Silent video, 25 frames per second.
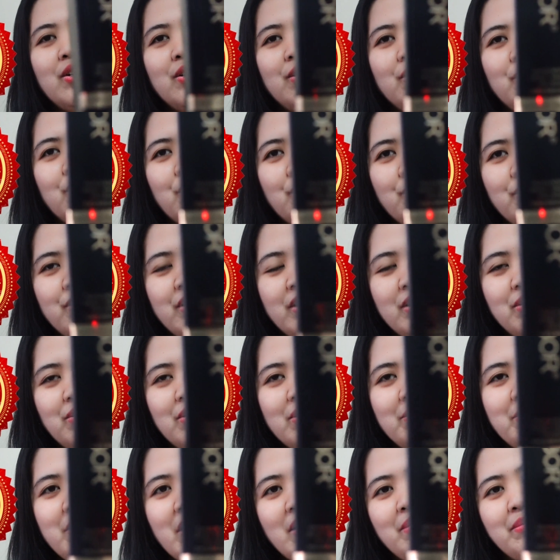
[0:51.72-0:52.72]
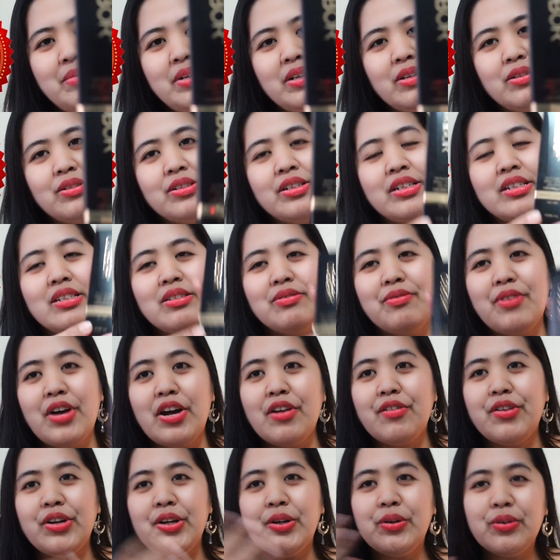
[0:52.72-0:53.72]
So this one my amigos is
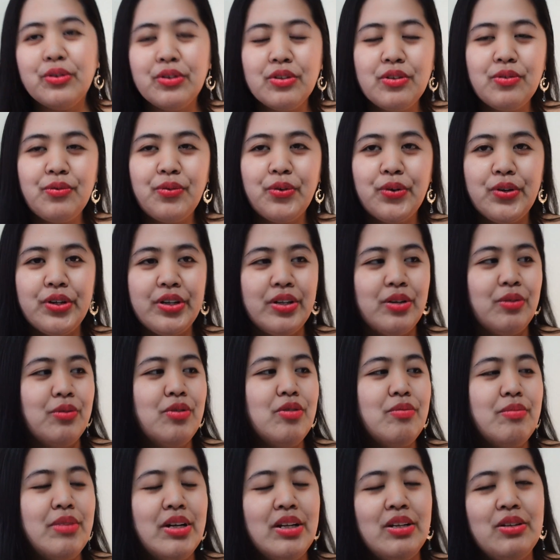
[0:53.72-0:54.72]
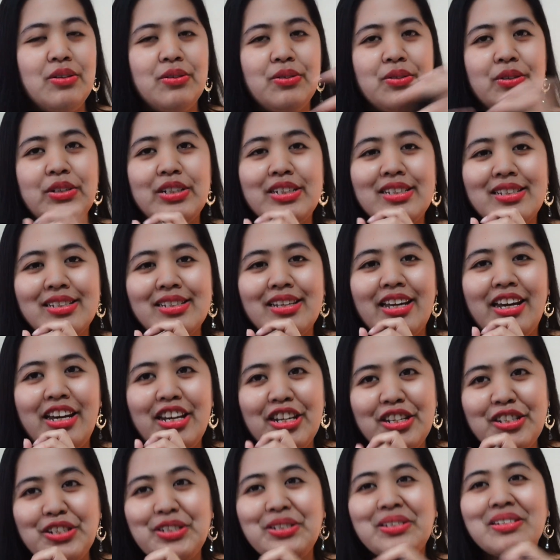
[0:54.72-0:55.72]
very good for the woman who is
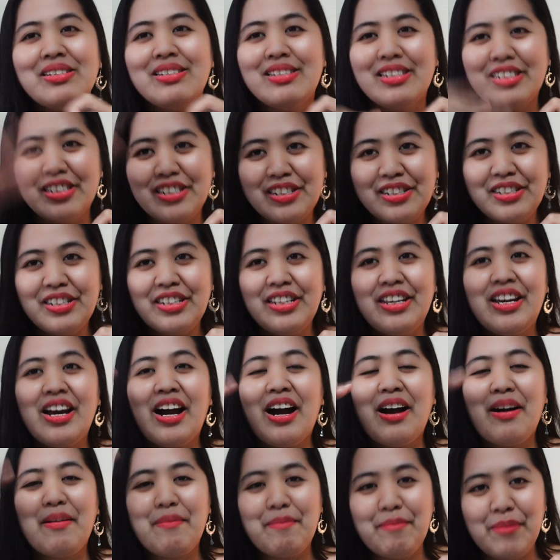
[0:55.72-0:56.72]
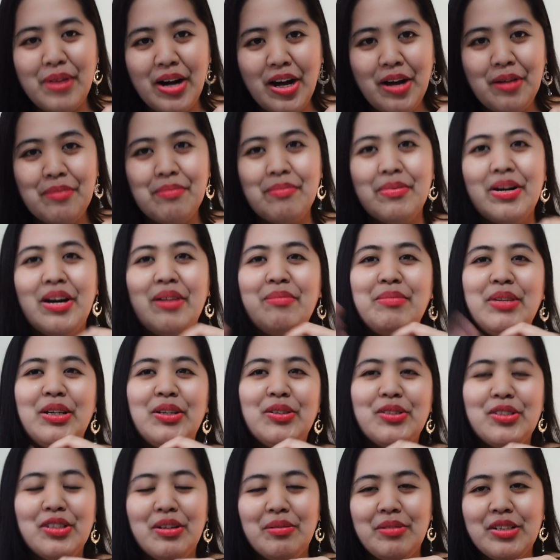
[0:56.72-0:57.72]
age 30 above, my
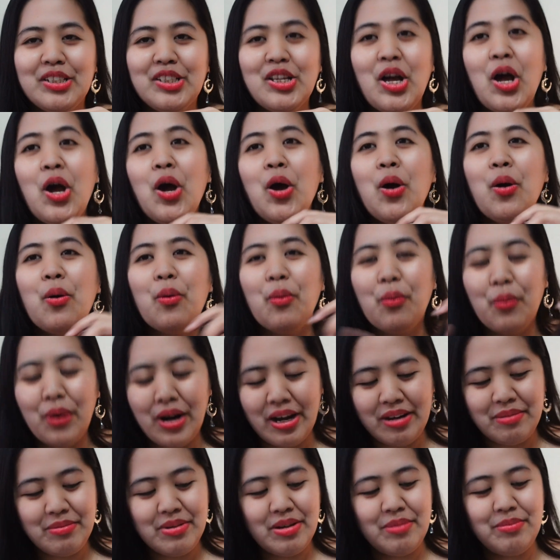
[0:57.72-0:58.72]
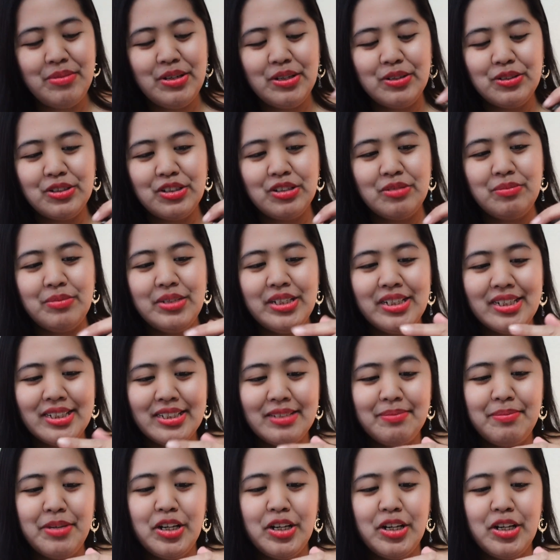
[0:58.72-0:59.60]
amigos and amigas. Why my amigos and amigas?